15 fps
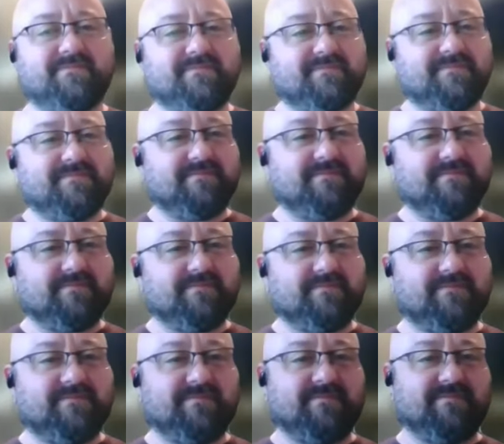
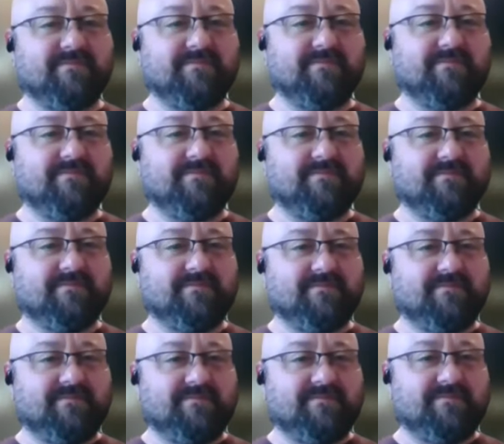
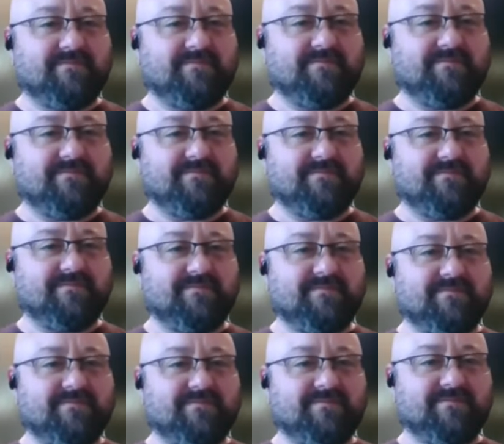
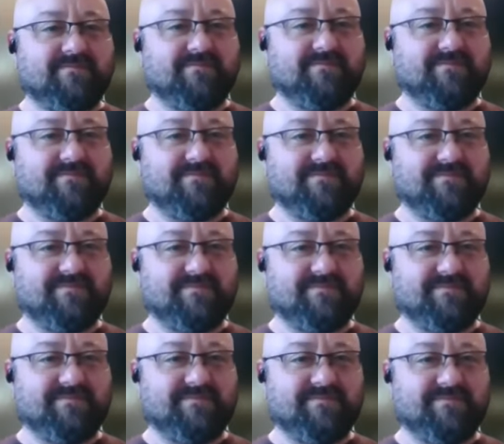
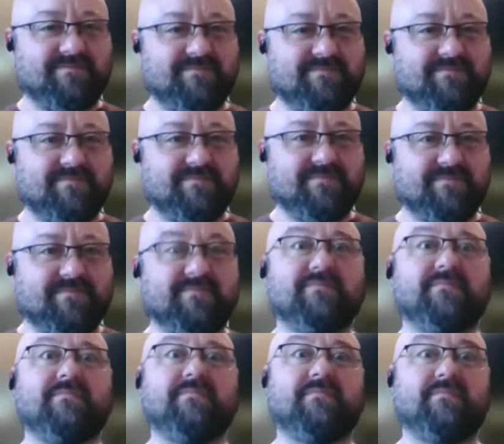
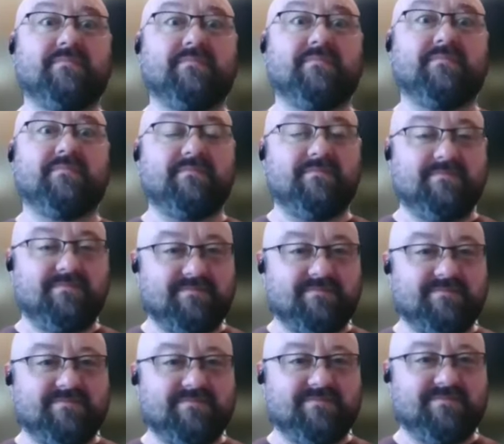
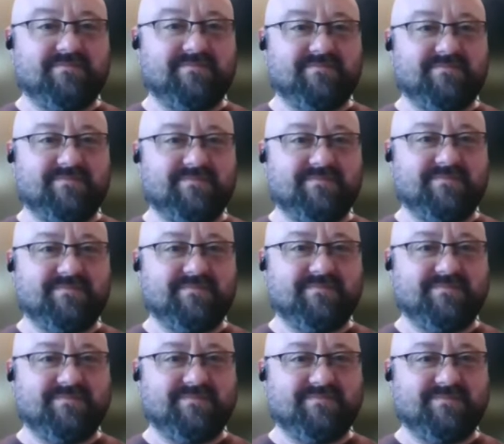
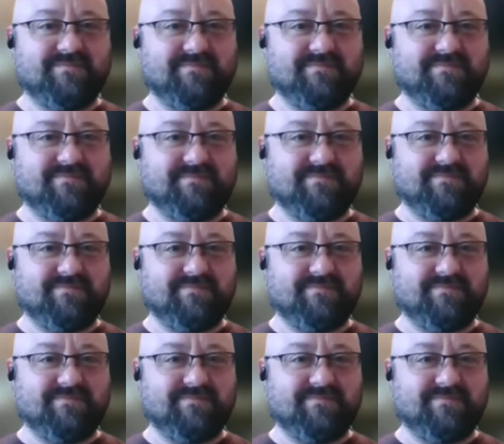No words are spoken by the person on screen.